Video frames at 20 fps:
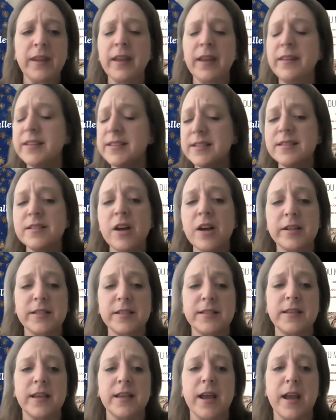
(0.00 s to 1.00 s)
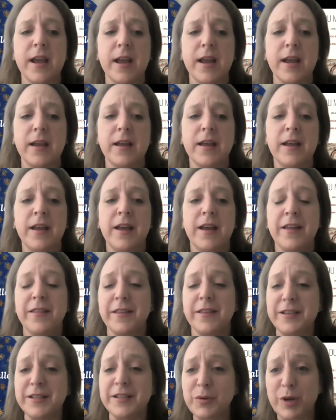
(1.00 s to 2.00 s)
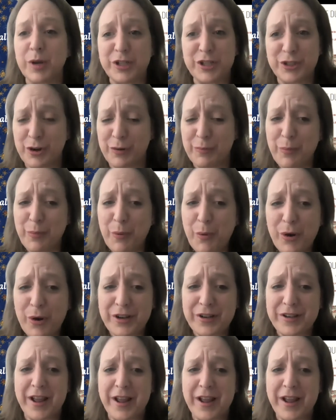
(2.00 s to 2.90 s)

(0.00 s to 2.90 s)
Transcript: And this is not to say that these questions aren't important.